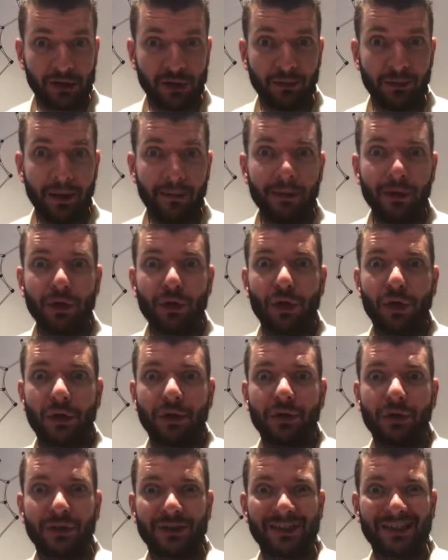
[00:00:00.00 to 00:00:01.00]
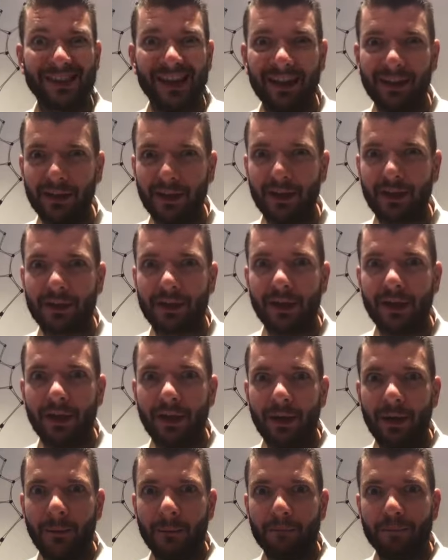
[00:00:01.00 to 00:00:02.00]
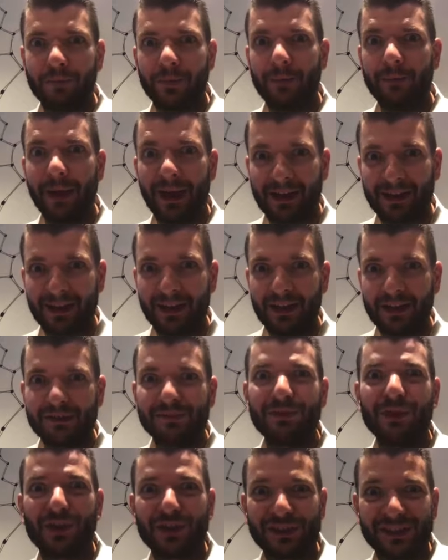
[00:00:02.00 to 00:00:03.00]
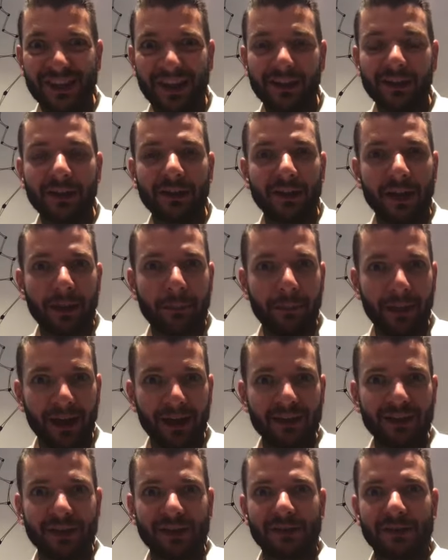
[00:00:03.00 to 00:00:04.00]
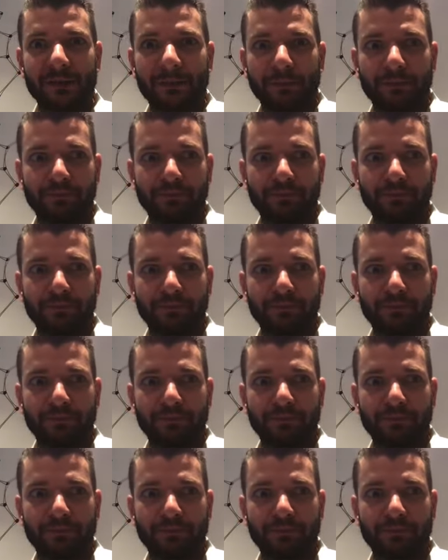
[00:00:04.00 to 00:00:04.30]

So maybe your selling mechanism, your selling like pages